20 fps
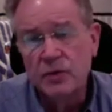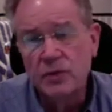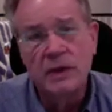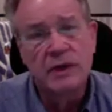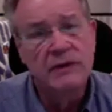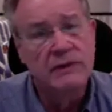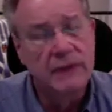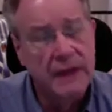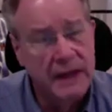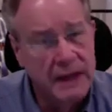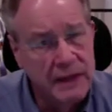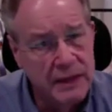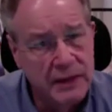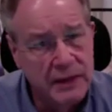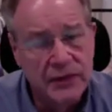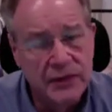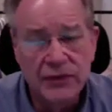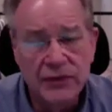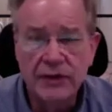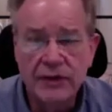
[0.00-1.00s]
whenever that
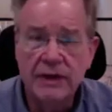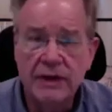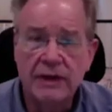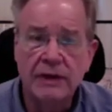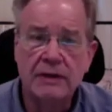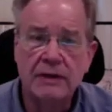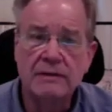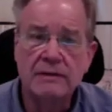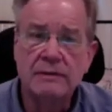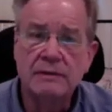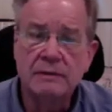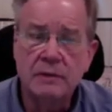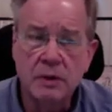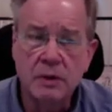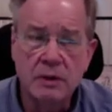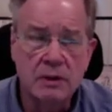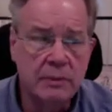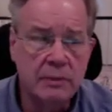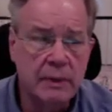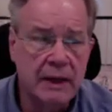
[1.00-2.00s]
is,
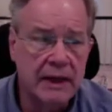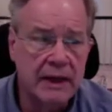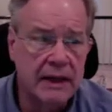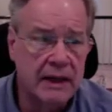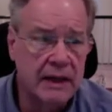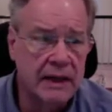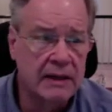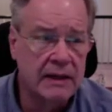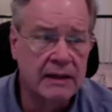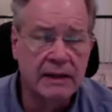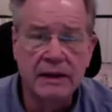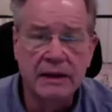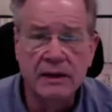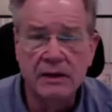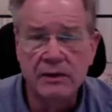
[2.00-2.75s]
we'll look back on it and